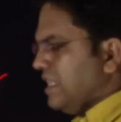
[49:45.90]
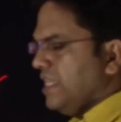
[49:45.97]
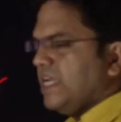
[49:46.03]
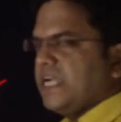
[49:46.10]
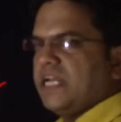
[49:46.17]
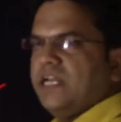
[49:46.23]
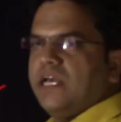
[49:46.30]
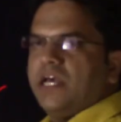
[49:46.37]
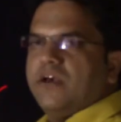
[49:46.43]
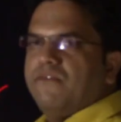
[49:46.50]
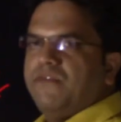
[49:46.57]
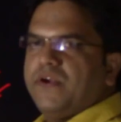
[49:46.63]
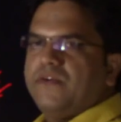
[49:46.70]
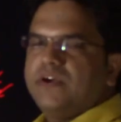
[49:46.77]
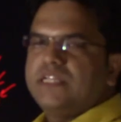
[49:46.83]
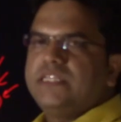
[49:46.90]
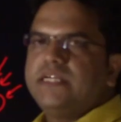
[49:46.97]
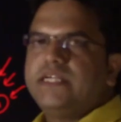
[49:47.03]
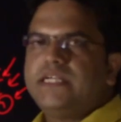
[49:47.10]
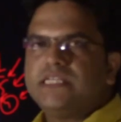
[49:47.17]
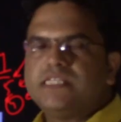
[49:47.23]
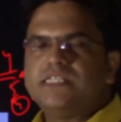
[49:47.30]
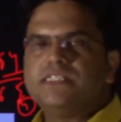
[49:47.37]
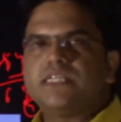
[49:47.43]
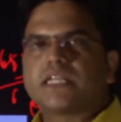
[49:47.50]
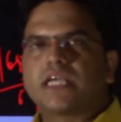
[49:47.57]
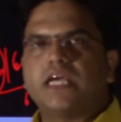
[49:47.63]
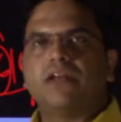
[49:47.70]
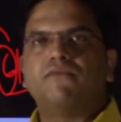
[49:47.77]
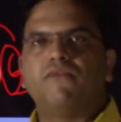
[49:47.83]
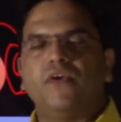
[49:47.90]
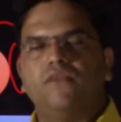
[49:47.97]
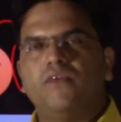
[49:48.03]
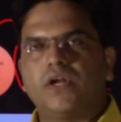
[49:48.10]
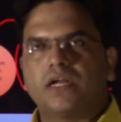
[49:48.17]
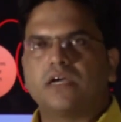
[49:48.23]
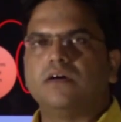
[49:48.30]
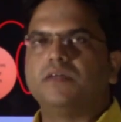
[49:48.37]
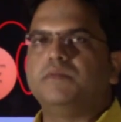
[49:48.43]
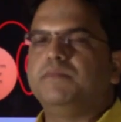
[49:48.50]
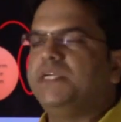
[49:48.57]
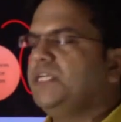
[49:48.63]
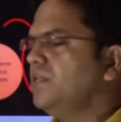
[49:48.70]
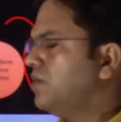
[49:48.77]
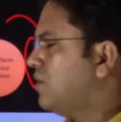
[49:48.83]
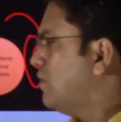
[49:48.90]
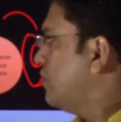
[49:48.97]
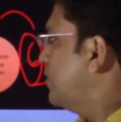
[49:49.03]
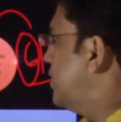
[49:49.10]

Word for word: they can favor, their decision can favor government of